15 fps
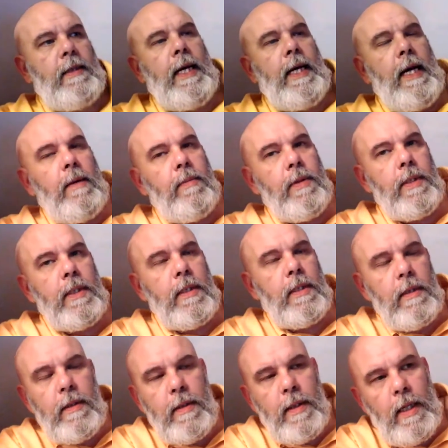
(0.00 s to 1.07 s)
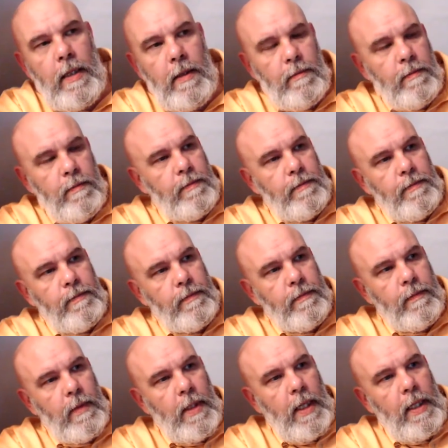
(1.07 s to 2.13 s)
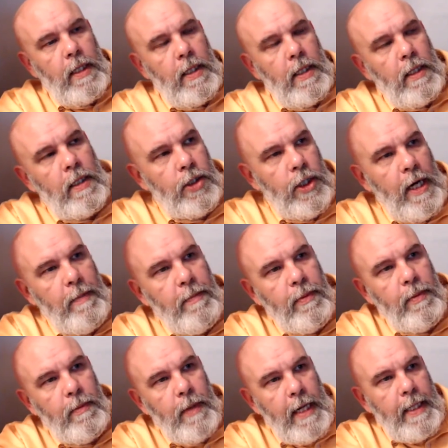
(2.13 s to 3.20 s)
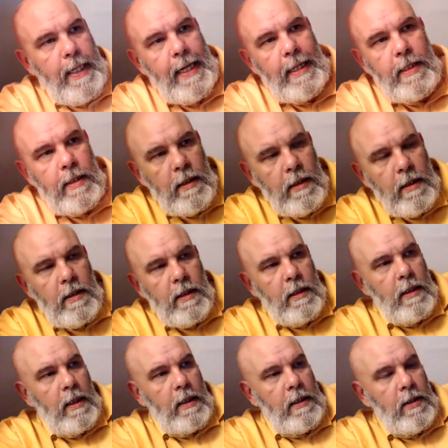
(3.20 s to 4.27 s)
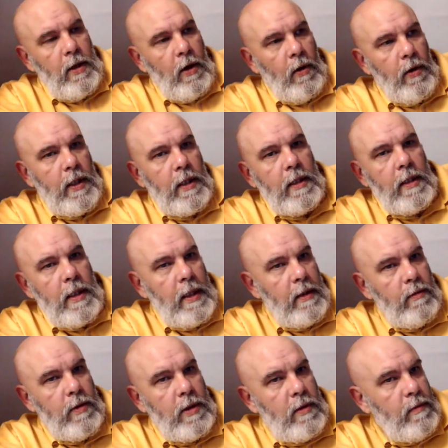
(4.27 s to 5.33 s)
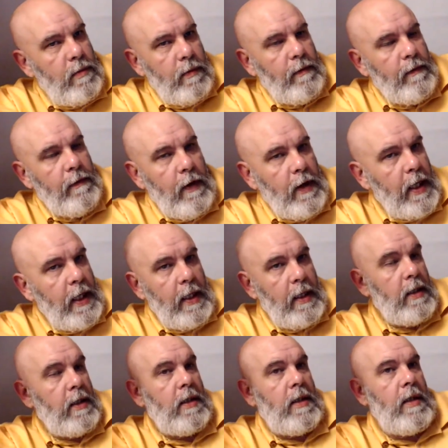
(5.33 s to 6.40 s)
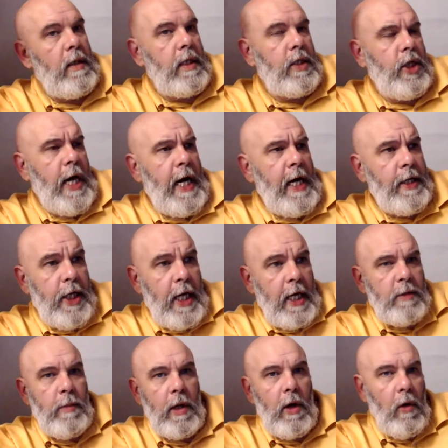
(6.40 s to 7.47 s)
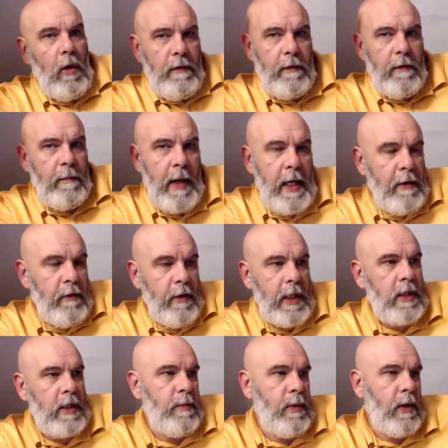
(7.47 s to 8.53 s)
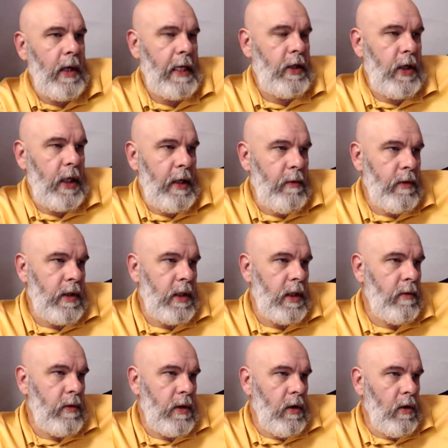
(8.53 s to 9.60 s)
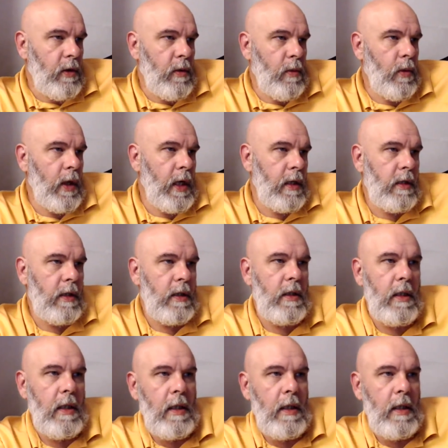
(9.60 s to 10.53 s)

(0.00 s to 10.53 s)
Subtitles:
That happened, and a chap had an accident and died, and it was fucking changed my life for many reasons. But actually, it was like the worst.